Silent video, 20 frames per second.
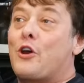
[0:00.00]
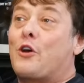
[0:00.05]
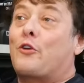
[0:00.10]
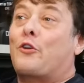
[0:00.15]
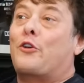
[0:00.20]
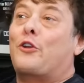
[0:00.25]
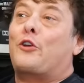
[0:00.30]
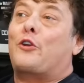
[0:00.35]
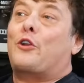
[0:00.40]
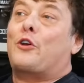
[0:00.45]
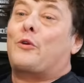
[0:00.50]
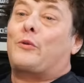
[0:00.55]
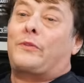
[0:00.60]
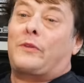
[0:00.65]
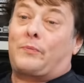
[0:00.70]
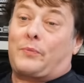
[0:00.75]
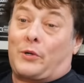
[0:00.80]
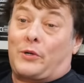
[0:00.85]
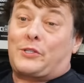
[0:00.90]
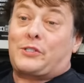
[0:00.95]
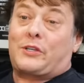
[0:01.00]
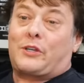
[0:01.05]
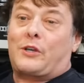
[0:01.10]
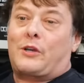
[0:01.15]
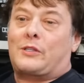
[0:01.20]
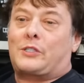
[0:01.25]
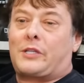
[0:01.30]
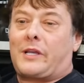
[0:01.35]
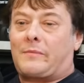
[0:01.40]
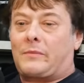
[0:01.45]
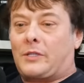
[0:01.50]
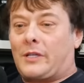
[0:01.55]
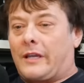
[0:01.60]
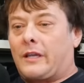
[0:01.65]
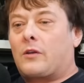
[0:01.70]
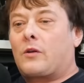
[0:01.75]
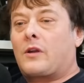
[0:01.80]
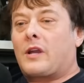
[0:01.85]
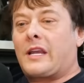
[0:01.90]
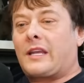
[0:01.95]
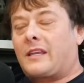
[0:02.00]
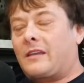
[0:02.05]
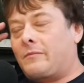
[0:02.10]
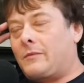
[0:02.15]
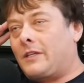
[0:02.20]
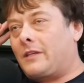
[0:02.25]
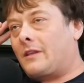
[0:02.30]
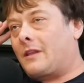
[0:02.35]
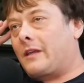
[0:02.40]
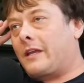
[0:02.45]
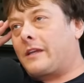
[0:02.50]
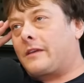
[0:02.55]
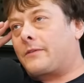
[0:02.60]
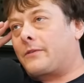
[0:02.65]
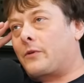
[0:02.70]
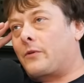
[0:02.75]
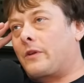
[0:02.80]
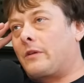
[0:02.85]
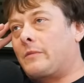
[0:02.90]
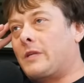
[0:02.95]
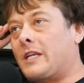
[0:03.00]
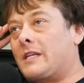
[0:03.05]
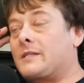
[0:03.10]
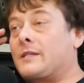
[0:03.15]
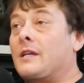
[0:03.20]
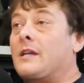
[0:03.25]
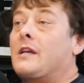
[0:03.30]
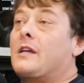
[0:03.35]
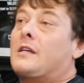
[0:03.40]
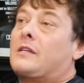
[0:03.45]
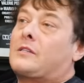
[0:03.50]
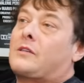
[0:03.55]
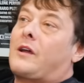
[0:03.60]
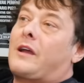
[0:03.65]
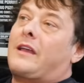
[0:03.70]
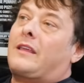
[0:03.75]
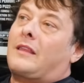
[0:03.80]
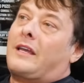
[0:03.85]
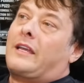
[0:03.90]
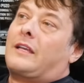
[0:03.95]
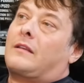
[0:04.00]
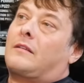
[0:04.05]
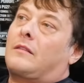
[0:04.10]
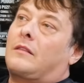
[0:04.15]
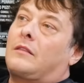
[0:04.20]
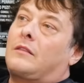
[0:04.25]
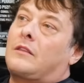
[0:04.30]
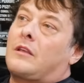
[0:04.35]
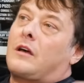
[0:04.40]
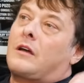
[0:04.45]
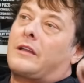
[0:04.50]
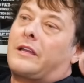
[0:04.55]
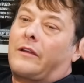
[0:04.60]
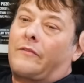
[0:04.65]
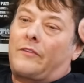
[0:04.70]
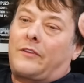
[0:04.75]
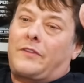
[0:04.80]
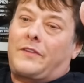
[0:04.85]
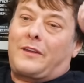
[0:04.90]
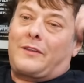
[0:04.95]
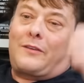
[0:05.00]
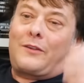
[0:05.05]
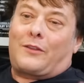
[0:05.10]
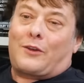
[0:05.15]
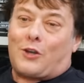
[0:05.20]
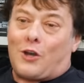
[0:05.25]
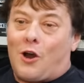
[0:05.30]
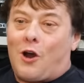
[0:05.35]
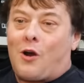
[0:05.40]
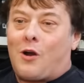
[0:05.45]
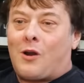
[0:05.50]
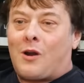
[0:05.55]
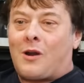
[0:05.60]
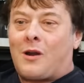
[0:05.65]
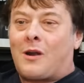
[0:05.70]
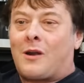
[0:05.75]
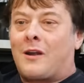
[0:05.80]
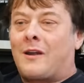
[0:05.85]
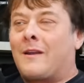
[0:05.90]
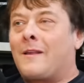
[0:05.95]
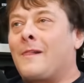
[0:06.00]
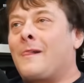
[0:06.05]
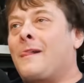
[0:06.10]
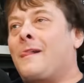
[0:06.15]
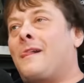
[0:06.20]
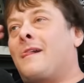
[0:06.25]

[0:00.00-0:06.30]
No. The person goes, I'm like, all right, give me like 30 minutes. So I like lug everything to the car.